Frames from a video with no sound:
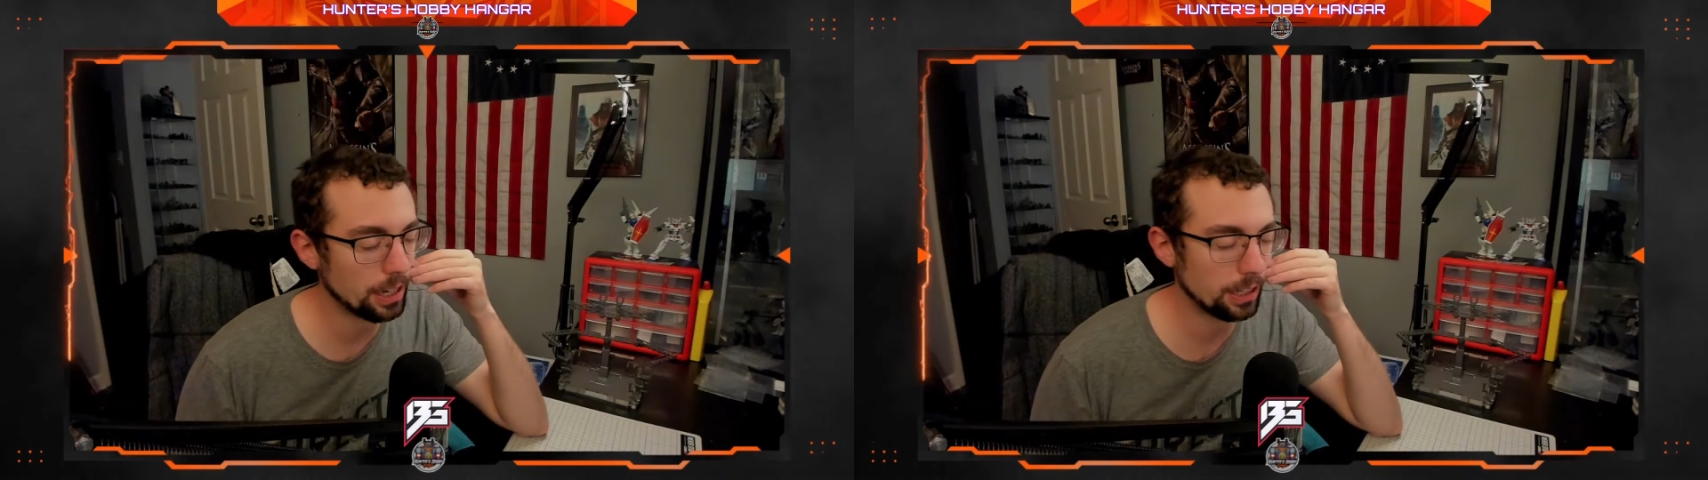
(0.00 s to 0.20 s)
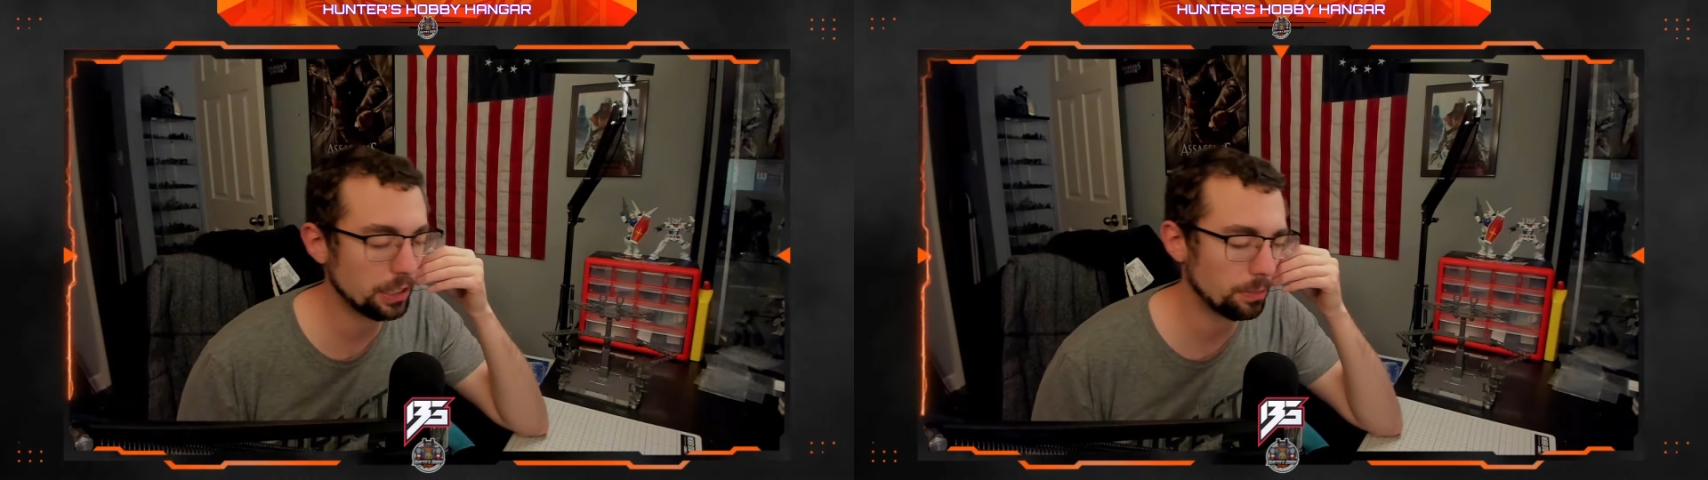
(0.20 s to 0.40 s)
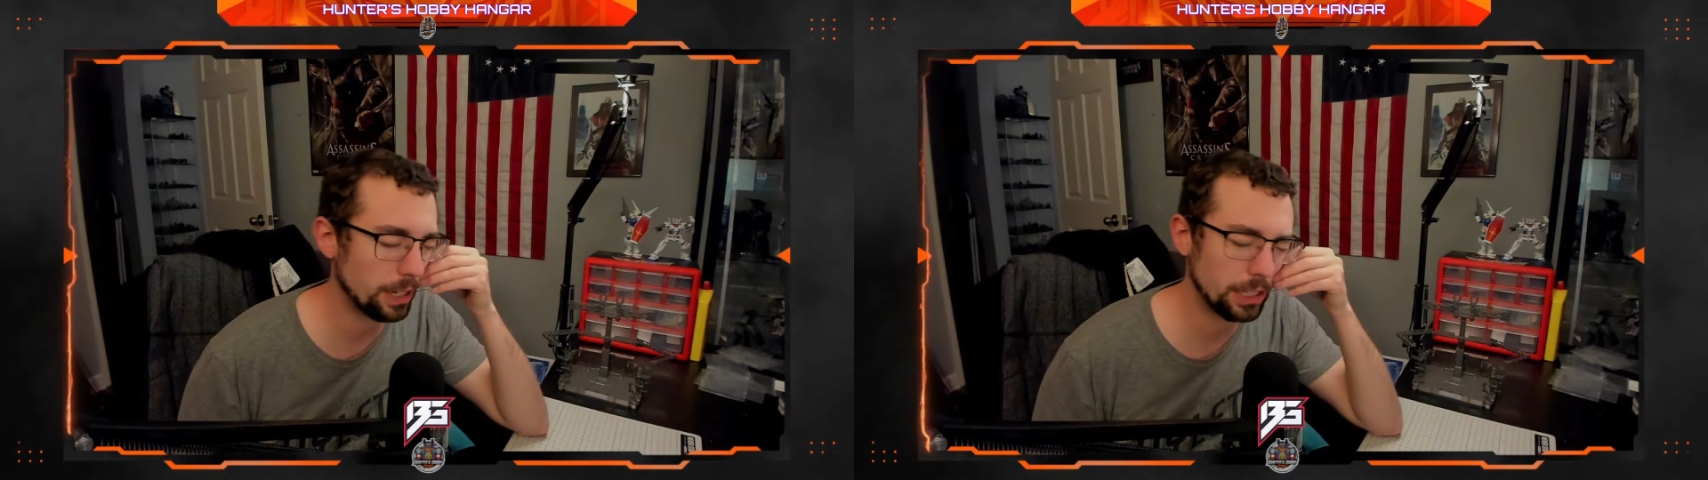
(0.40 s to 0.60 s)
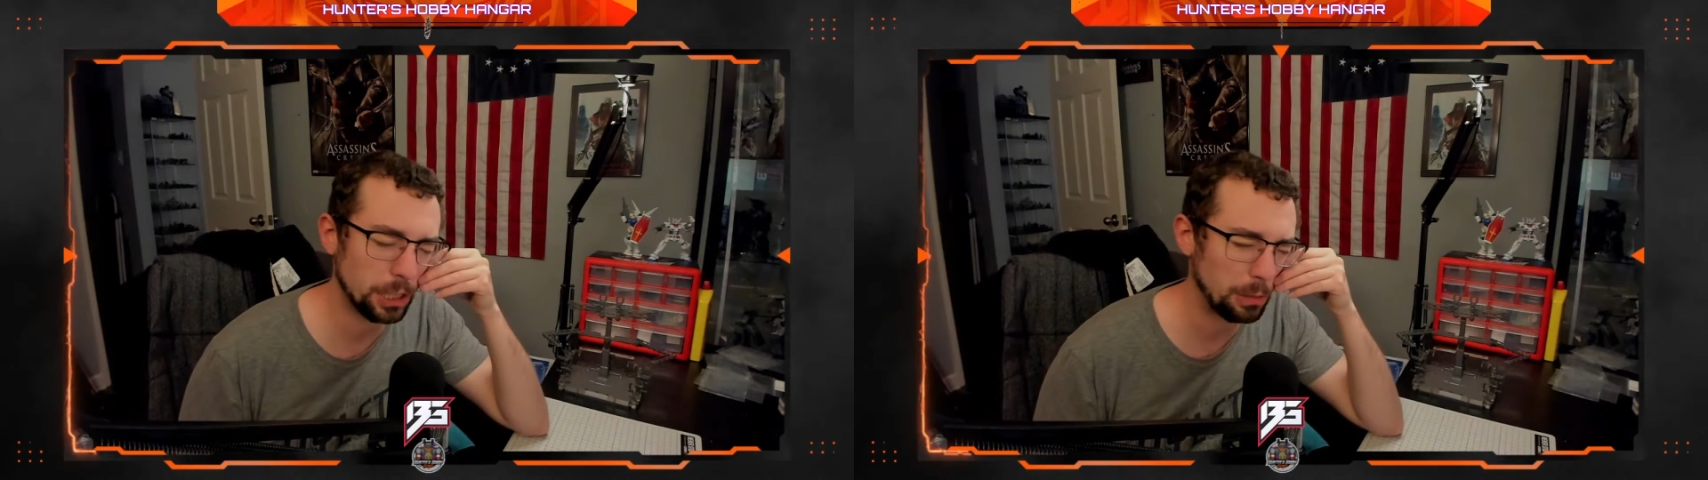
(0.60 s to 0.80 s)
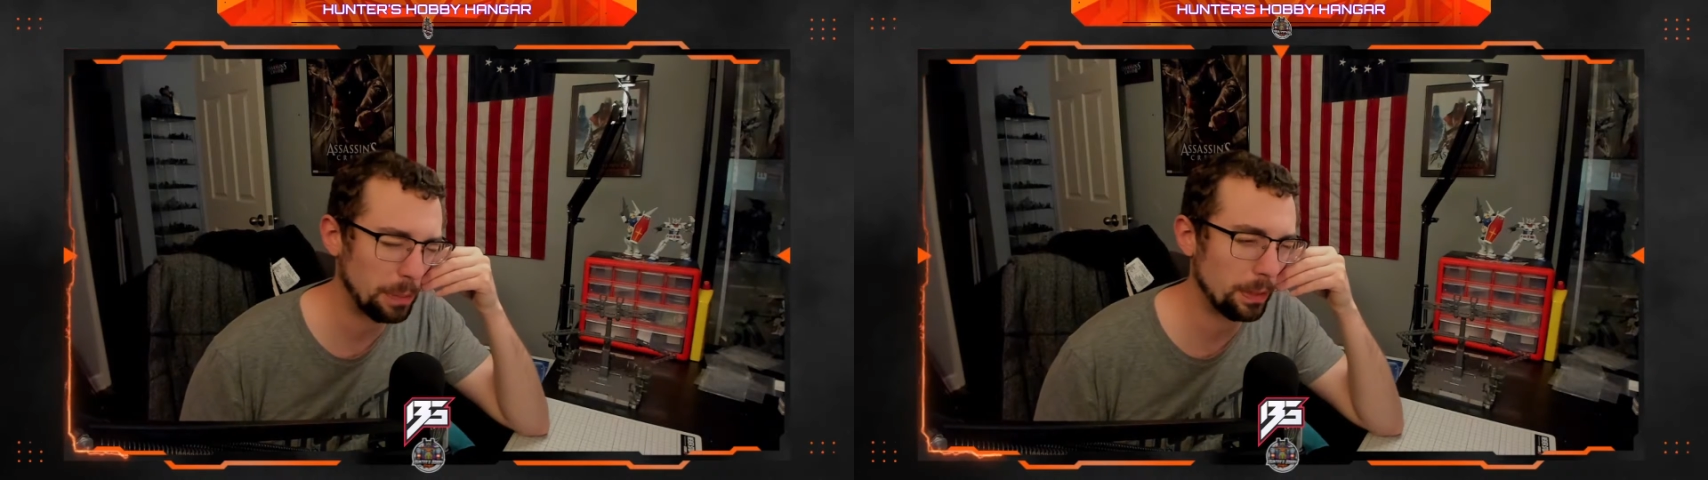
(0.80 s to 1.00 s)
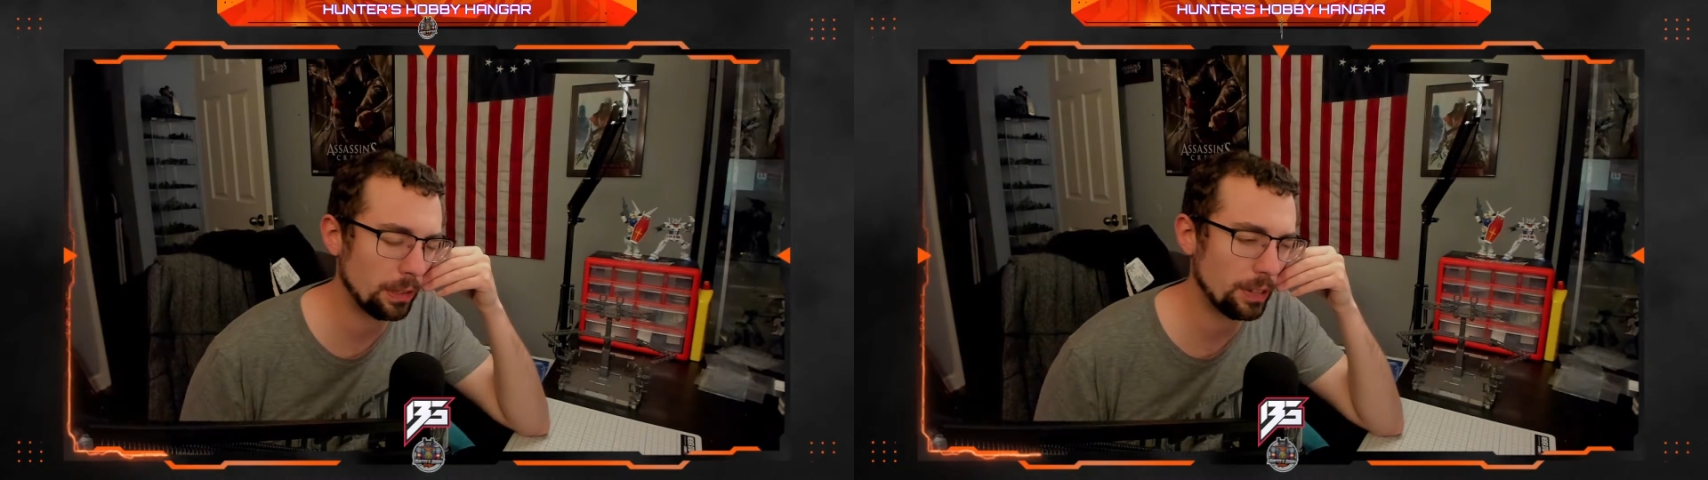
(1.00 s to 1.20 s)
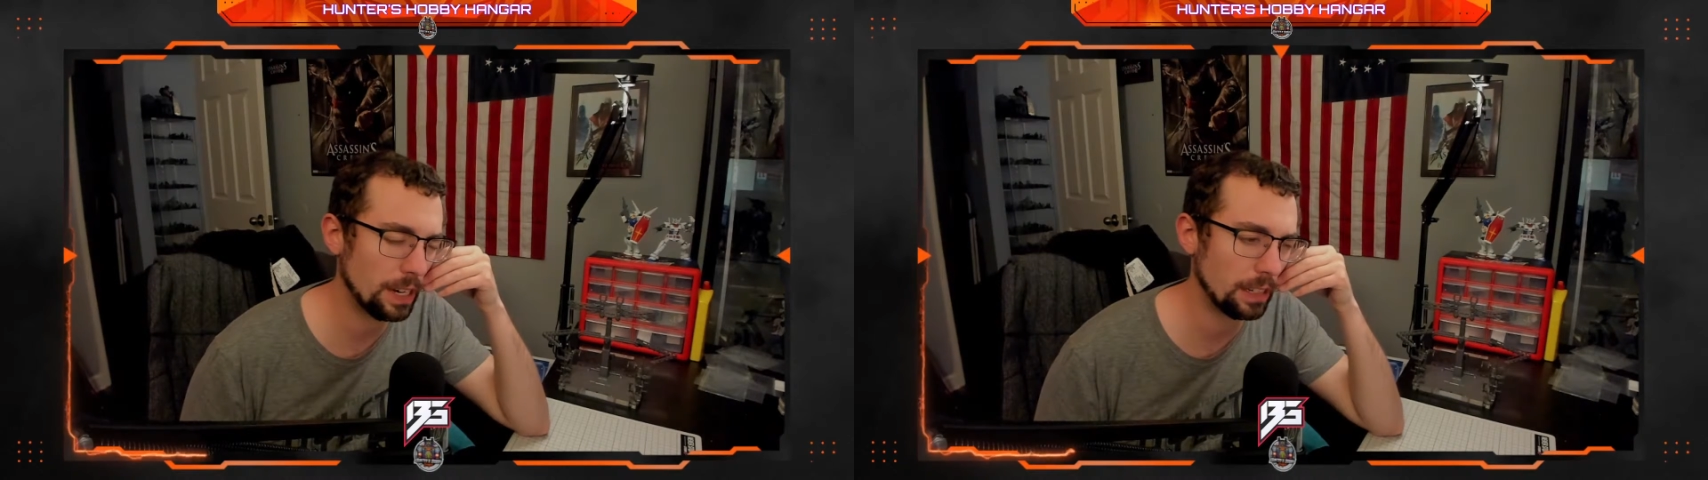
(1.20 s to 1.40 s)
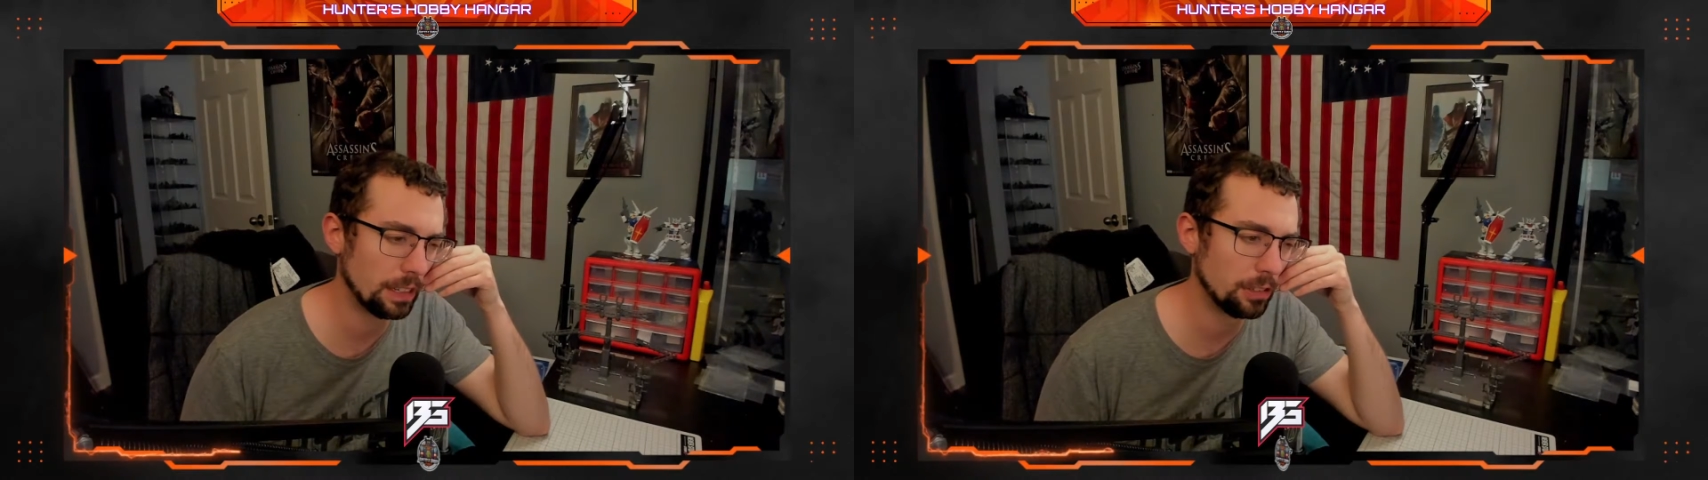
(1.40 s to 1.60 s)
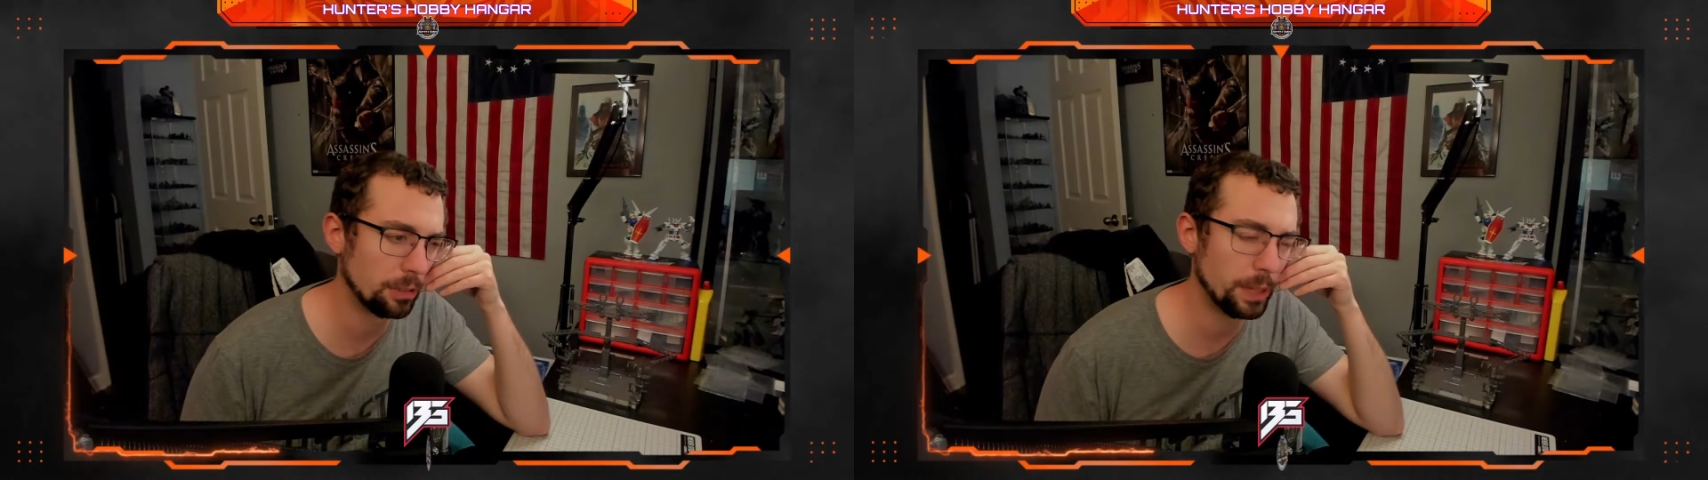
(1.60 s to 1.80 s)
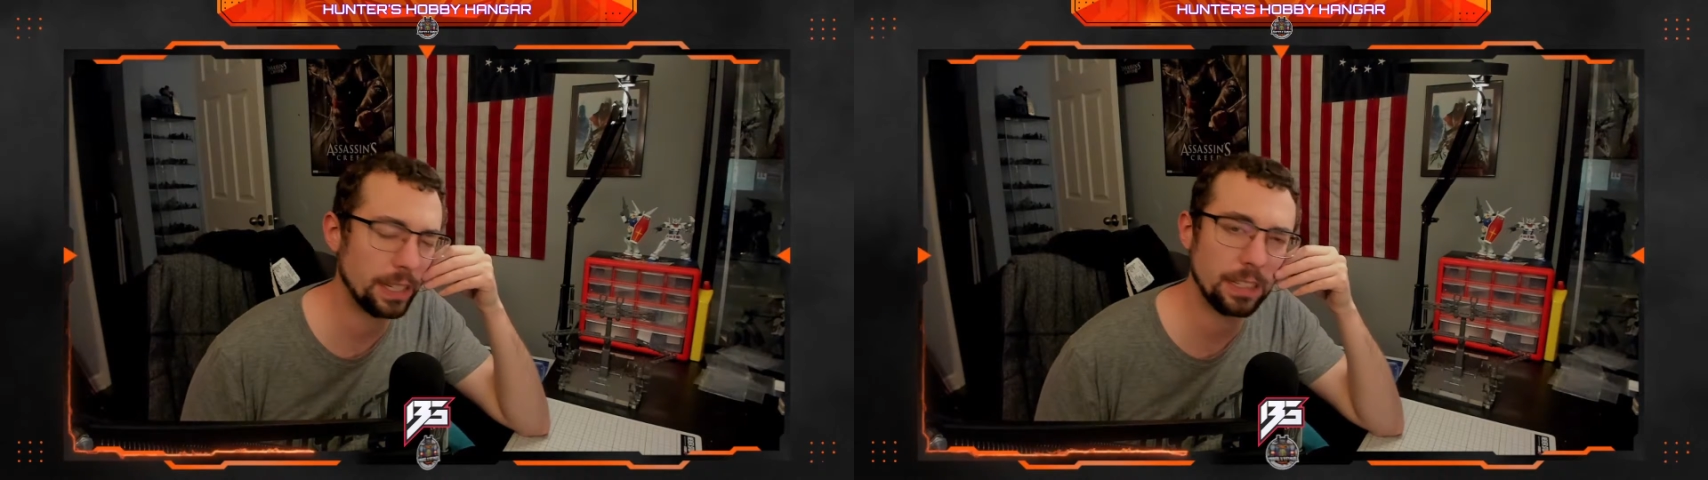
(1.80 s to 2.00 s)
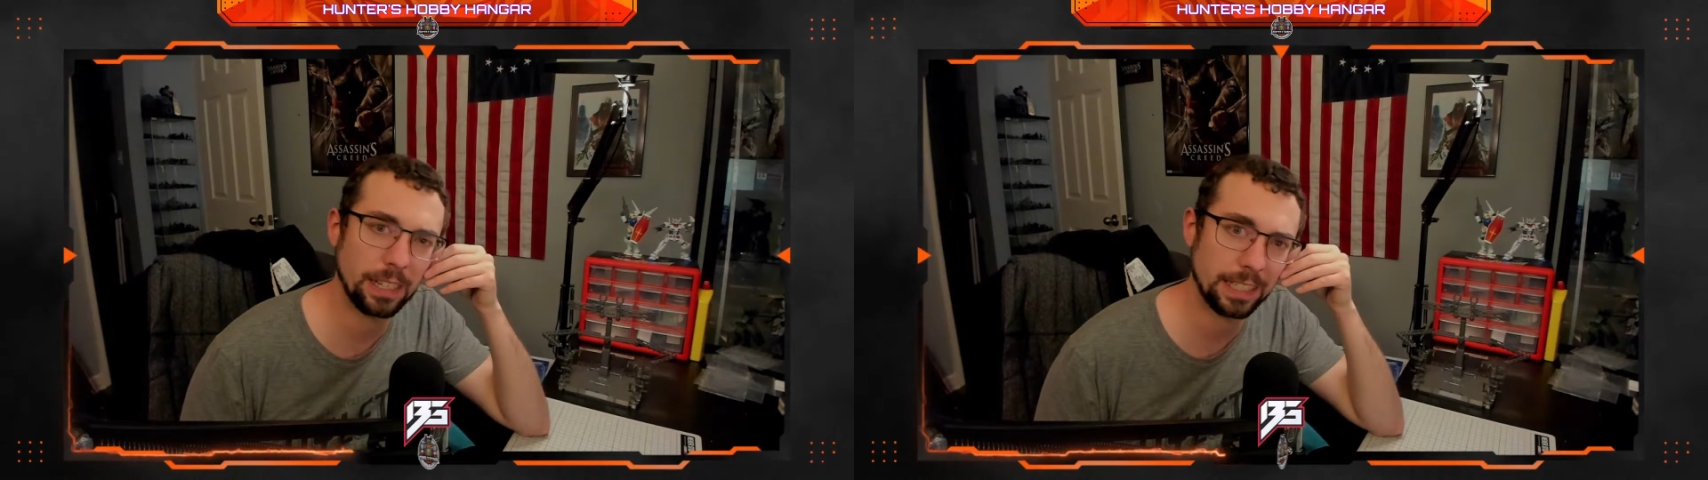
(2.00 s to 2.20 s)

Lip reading: customize the weapon loadout a little bit,